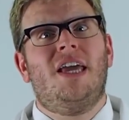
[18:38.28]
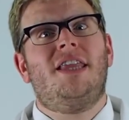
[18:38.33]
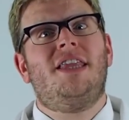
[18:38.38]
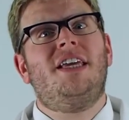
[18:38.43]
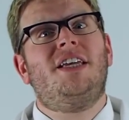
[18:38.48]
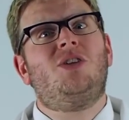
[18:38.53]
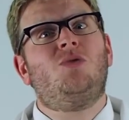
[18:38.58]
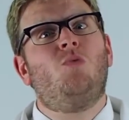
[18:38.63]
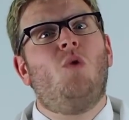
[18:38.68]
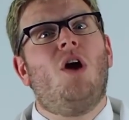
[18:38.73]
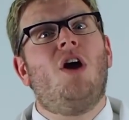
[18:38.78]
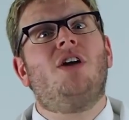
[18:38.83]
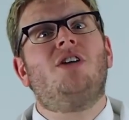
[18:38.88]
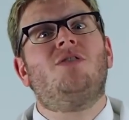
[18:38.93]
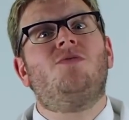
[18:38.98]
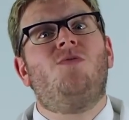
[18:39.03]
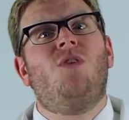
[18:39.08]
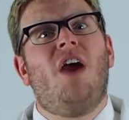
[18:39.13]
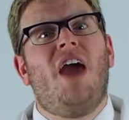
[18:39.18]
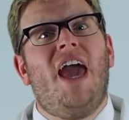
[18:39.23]
This
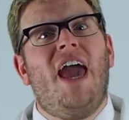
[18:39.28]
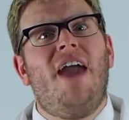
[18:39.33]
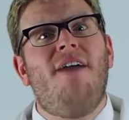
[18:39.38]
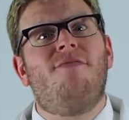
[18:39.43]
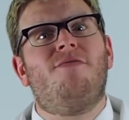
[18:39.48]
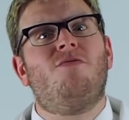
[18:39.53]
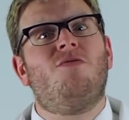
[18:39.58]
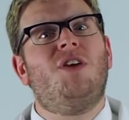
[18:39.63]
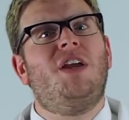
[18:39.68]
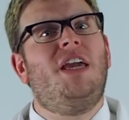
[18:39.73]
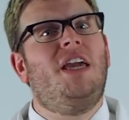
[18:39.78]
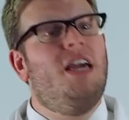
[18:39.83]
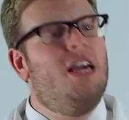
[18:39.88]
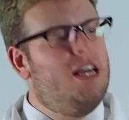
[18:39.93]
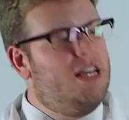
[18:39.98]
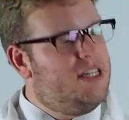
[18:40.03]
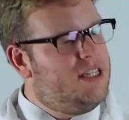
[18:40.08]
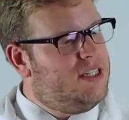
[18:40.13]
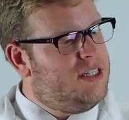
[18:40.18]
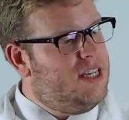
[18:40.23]
works for every
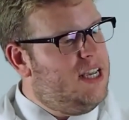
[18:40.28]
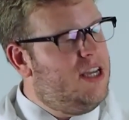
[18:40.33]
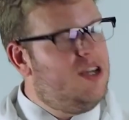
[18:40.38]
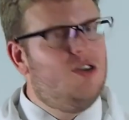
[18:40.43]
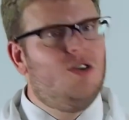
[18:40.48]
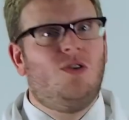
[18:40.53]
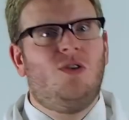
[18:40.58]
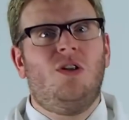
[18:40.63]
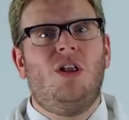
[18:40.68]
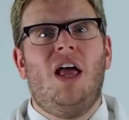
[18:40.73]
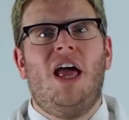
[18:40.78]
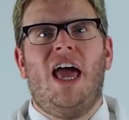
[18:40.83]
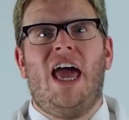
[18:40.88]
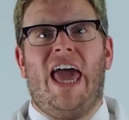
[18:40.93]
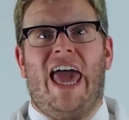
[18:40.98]
single